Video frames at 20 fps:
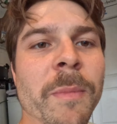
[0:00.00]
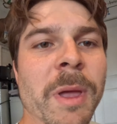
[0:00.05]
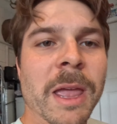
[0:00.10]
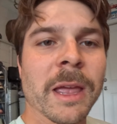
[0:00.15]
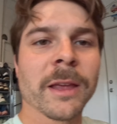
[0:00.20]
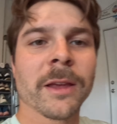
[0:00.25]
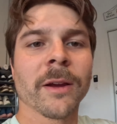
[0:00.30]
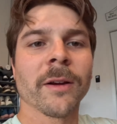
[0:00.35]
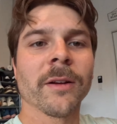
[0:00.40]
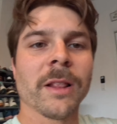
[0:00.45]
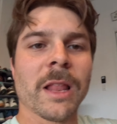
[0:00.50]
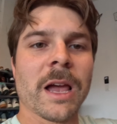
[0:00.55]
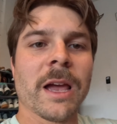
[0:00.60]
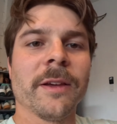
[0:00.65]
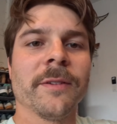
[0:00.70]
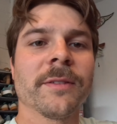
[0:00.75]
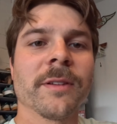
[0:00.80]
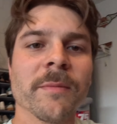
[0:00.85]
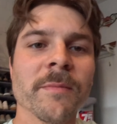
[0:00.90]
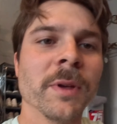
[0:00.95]
make your
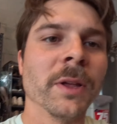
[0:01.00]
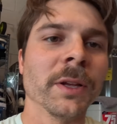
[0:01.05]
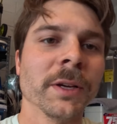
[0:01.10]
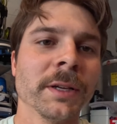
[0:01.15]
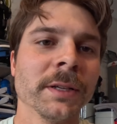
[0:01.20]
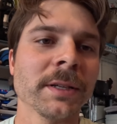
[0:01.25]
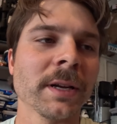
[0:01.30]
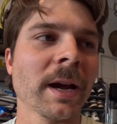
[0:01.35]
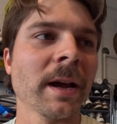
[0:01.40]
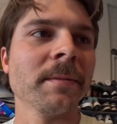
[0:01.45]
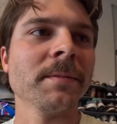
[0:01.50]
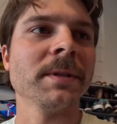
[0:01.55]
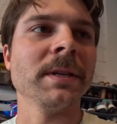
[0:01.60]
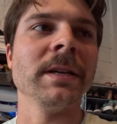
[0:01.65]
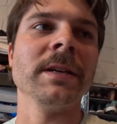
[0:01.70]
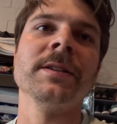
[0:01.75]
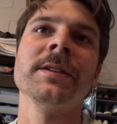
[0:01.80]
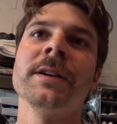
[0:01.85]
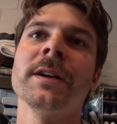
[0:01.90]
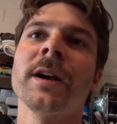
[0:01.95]
lives a million times
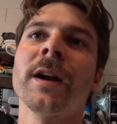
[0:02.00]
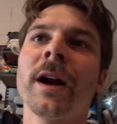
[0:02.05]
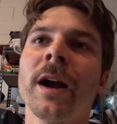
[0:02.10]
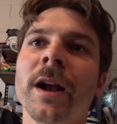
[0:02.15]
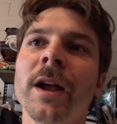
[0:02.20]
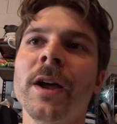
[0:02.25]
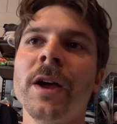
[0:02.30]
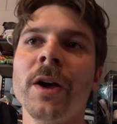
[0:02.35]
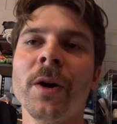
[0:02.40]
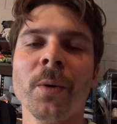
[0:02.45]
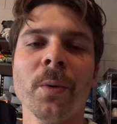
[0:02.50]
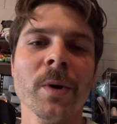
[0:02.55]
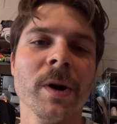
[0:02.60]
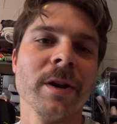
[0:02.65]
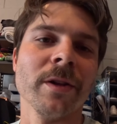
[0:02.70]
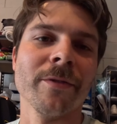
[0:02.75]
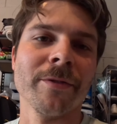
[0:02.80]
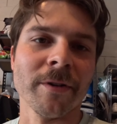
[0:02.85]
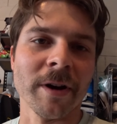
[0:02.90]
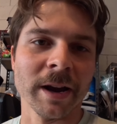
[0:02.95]
easier when
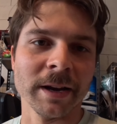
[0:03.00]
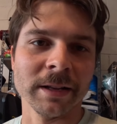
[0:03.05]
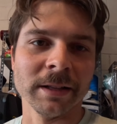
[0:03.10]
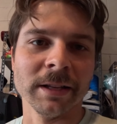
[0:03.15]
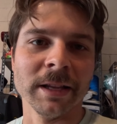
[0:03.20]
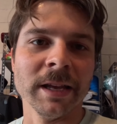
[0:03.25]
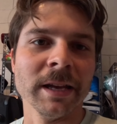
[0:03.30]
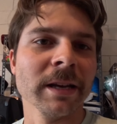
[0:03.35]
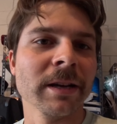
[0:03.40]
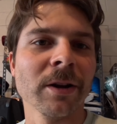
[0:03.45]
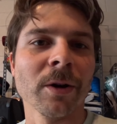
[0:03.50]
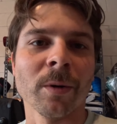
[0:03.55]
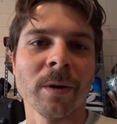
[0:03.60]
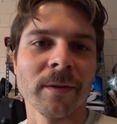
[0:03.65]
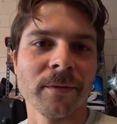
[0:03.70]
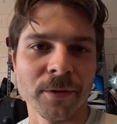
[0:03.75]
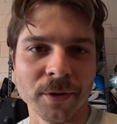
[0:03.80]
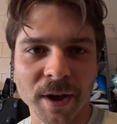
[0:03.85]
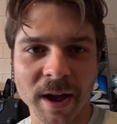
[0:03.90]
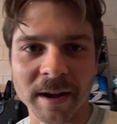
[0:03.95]
you find a leak, or
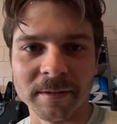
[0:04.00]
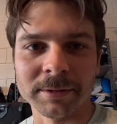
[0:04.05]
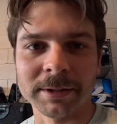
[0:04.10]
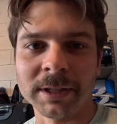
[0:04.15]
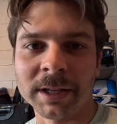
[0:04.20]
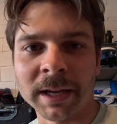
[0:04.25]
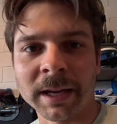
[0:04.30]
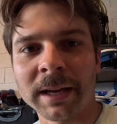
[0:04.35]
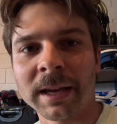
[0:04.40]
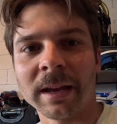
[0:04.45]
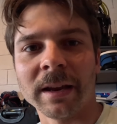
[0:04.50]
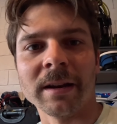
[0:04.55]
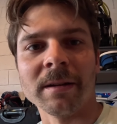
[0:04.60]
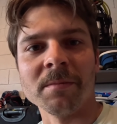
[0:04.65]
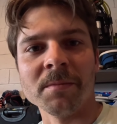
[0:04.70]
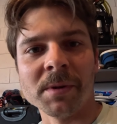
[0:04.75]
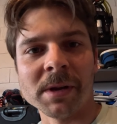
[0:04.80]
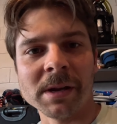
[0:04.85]
if you have a leak, and